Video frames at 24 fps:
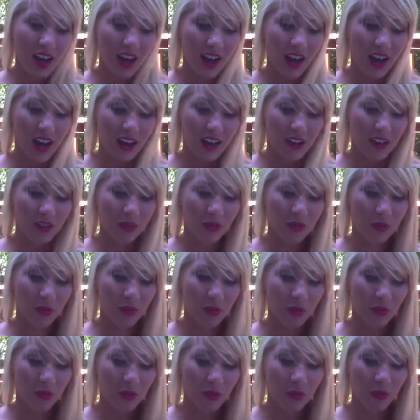I don't
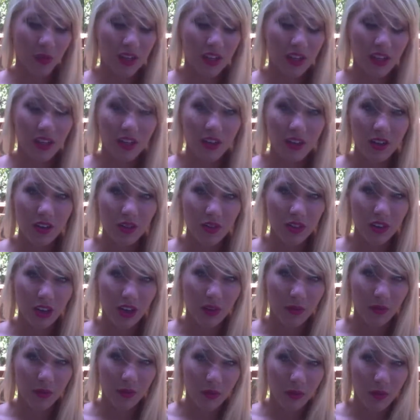want to know
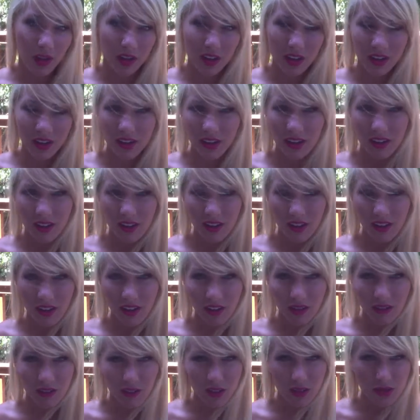that one
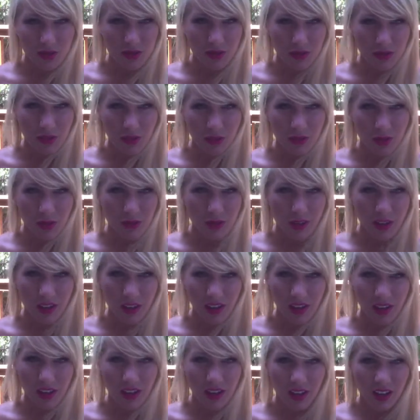of those three
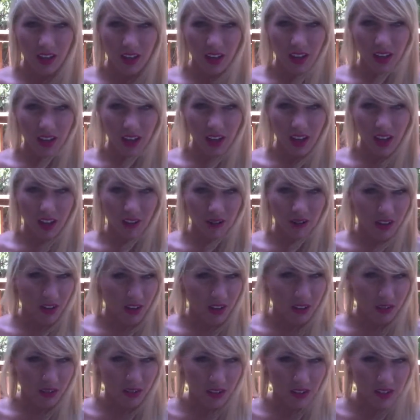women have
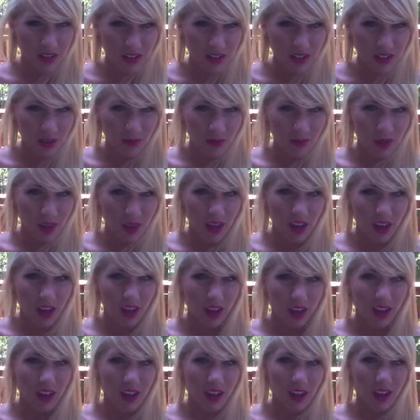gone through the same
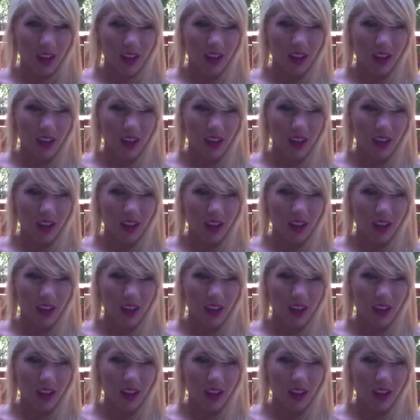pain.